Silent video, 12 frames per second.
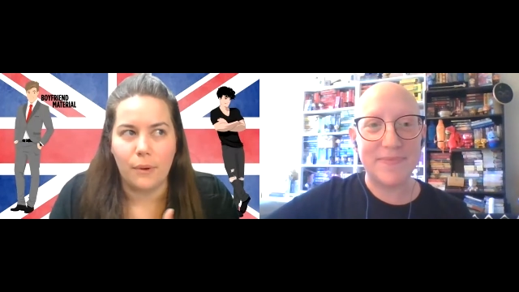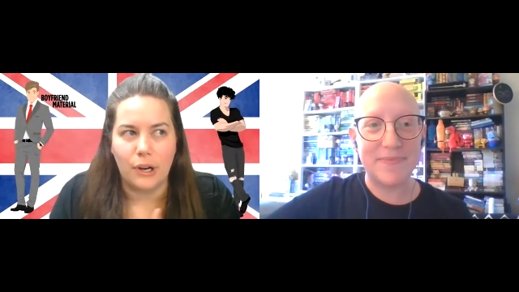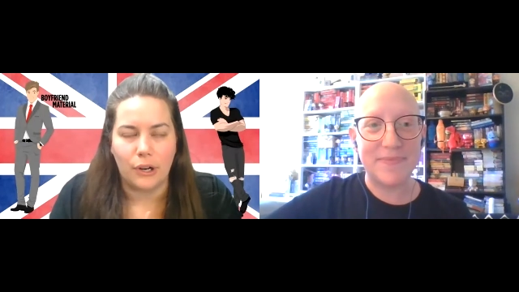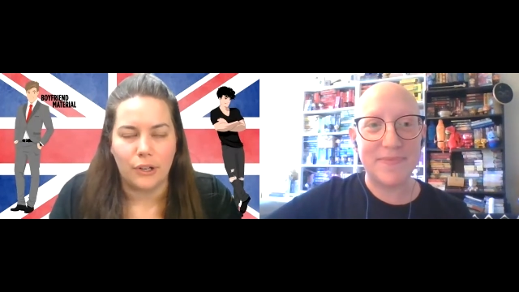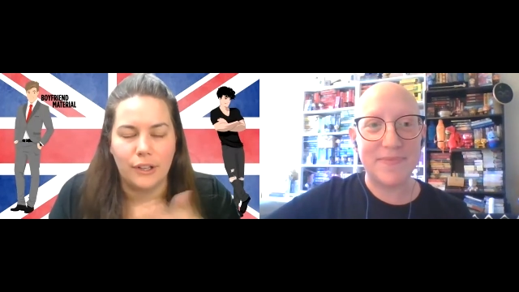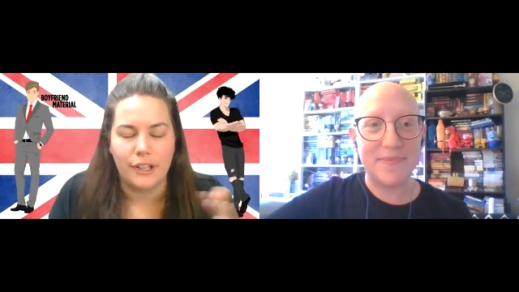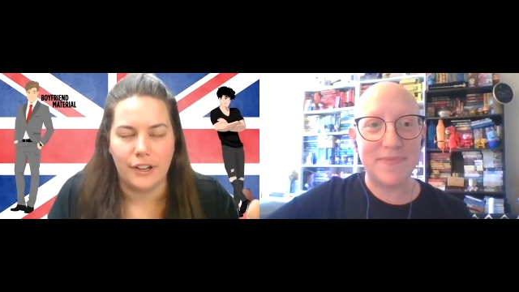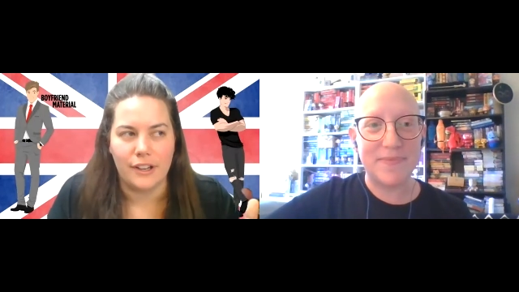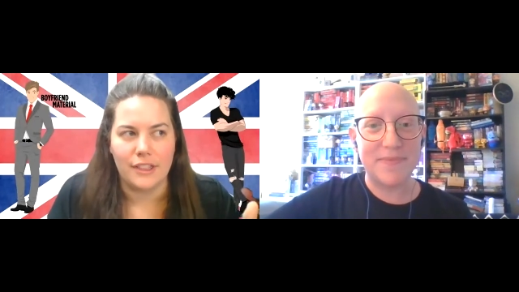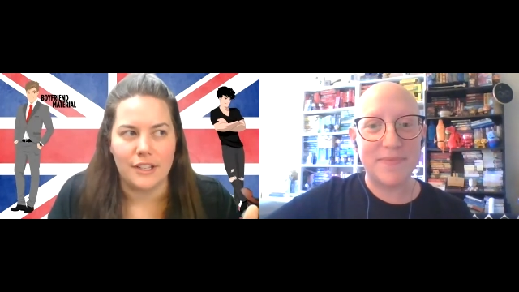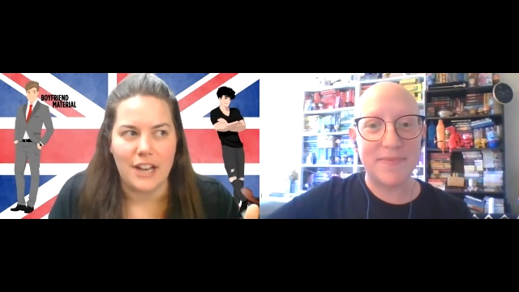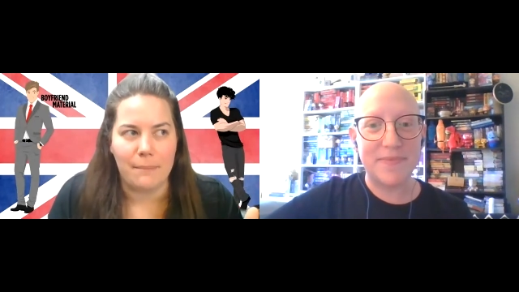Speaker 1: earlier in
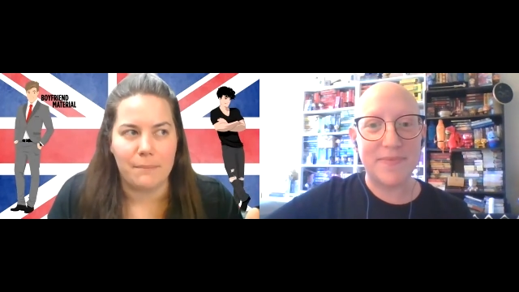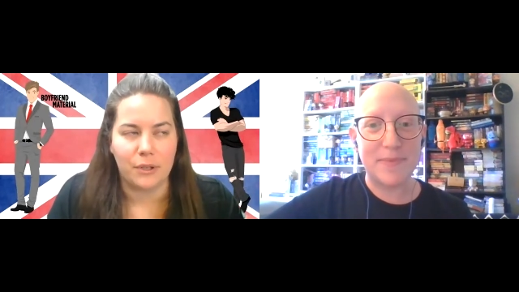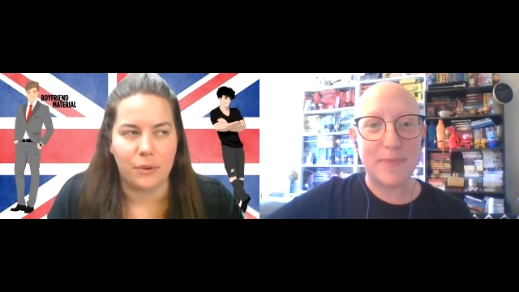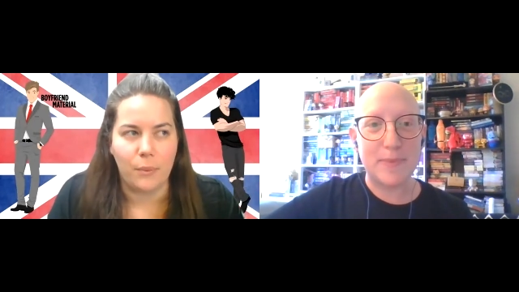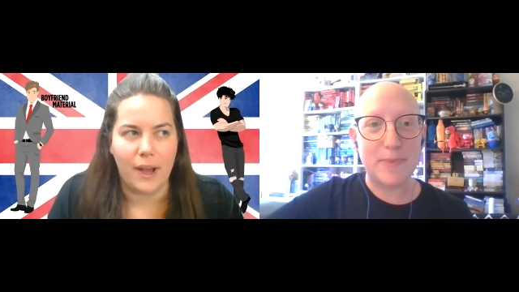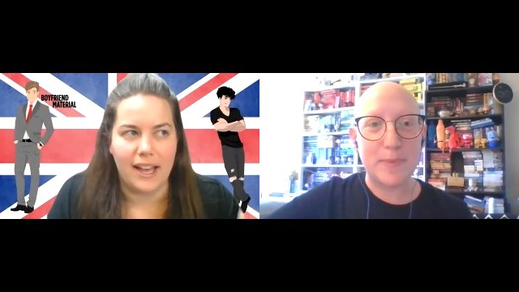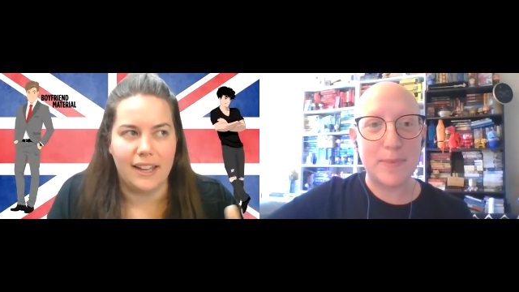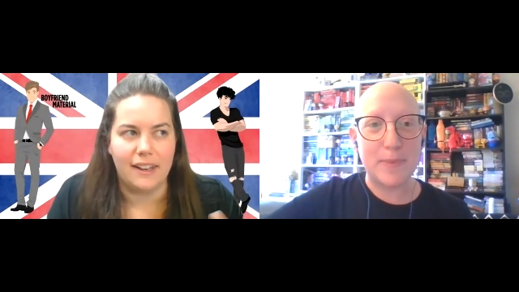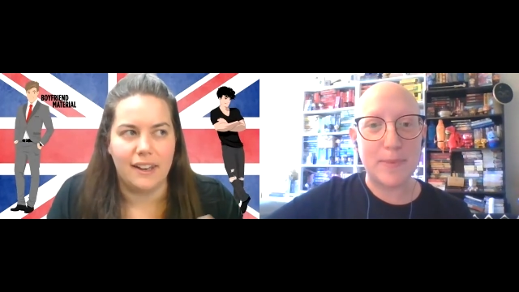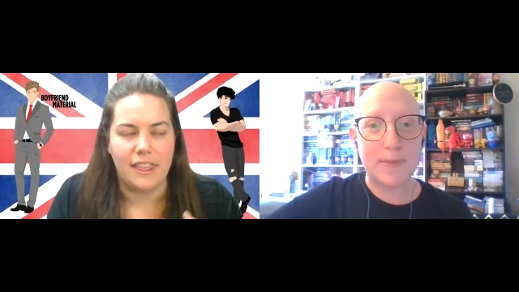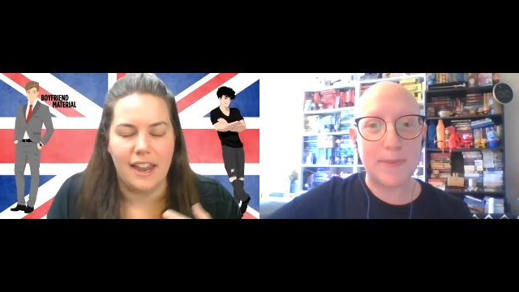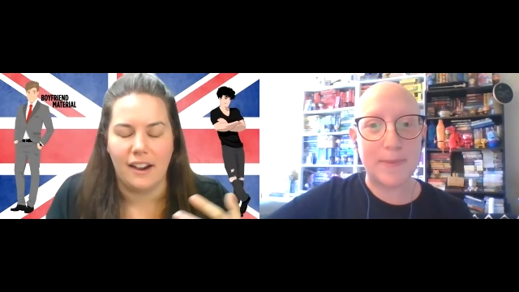the chapter when
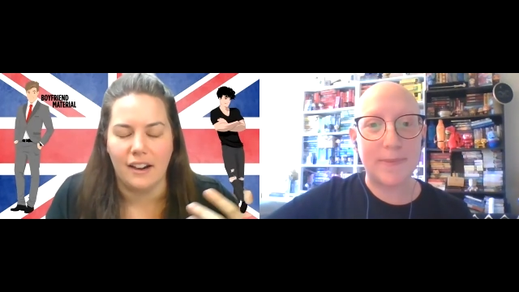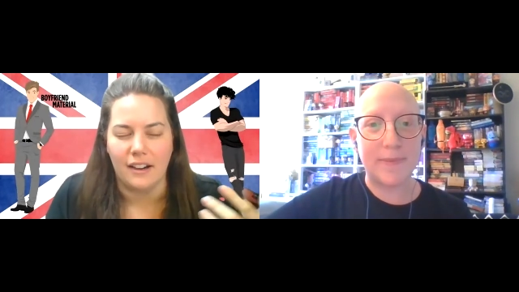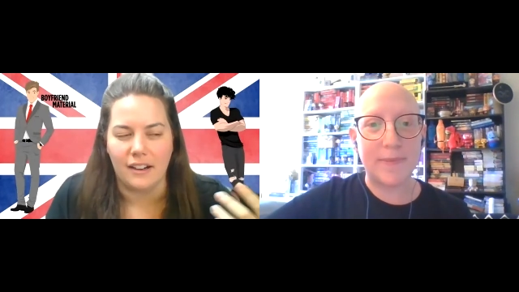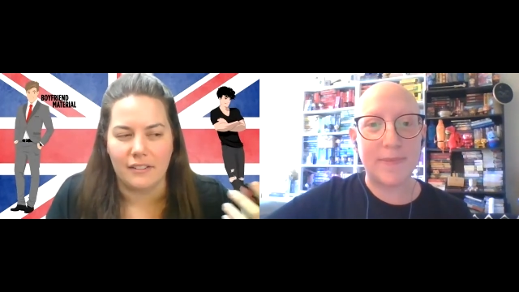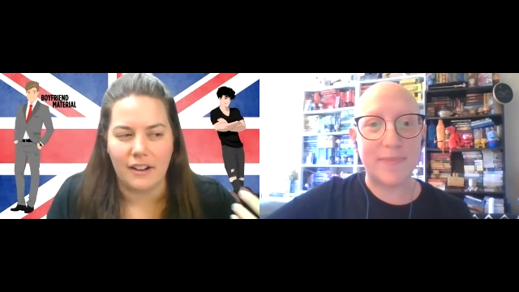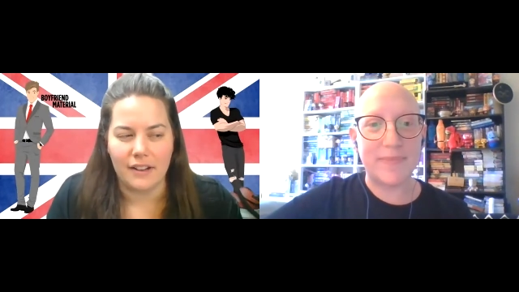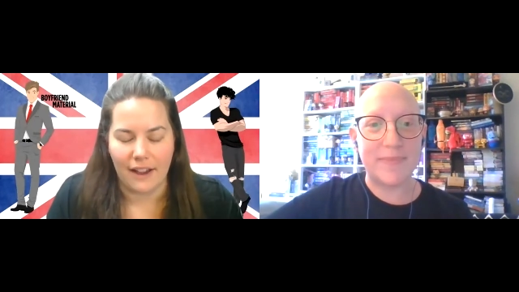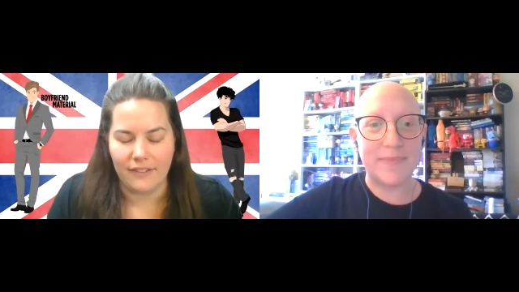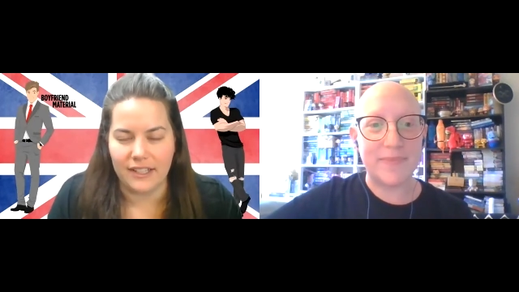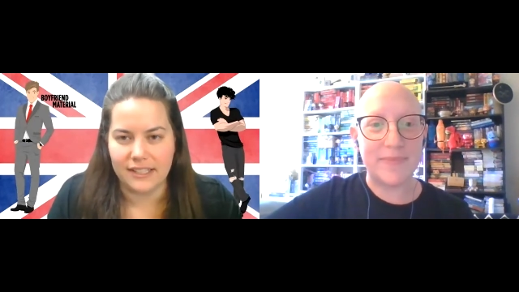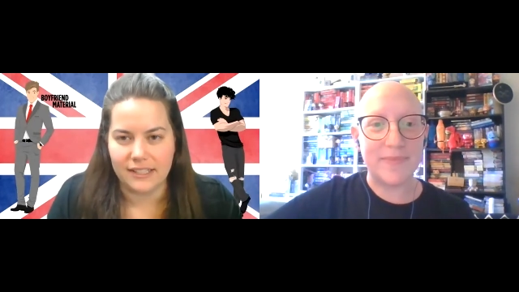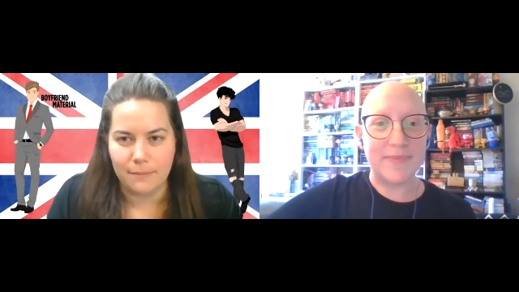they're having a
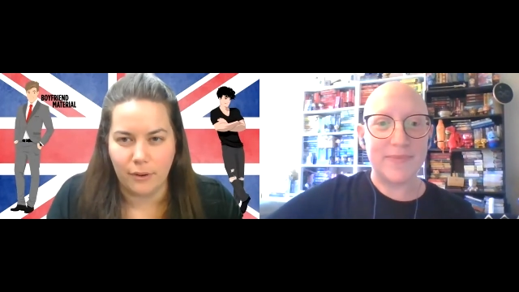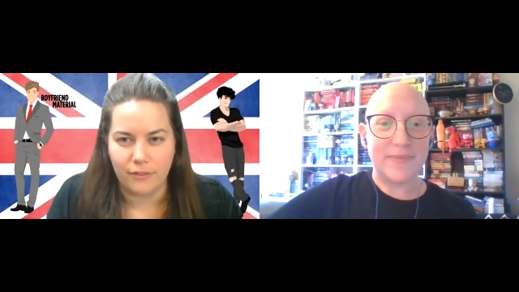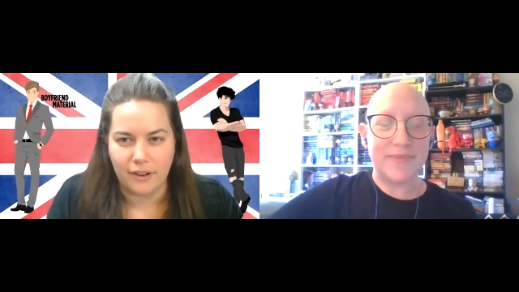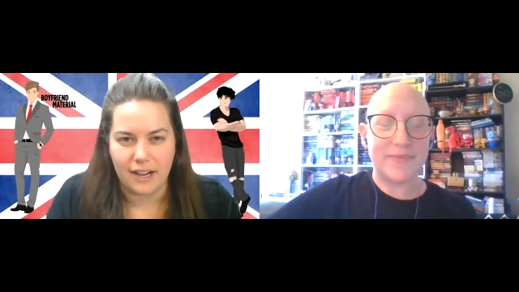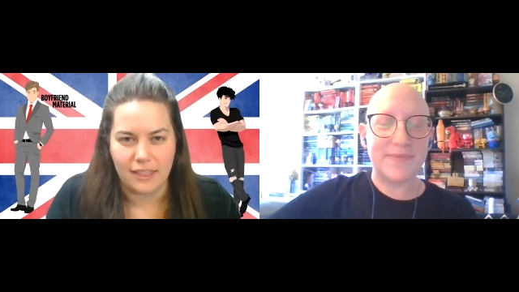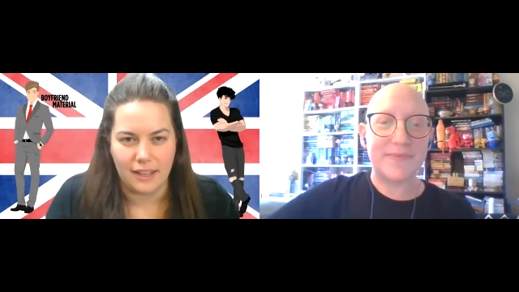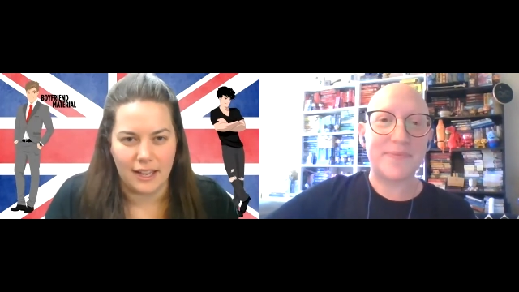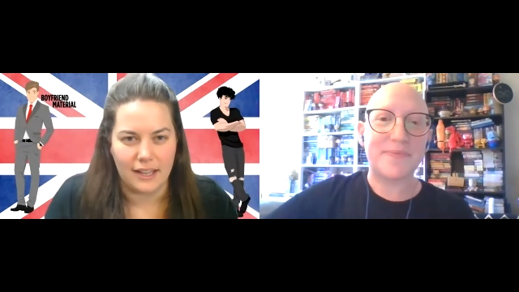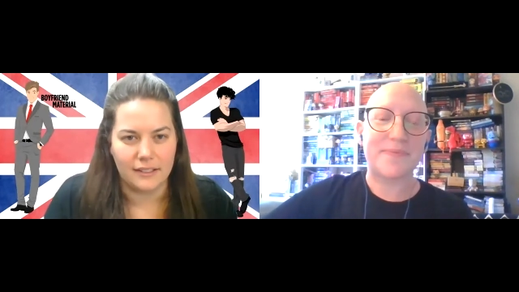sleepover, I think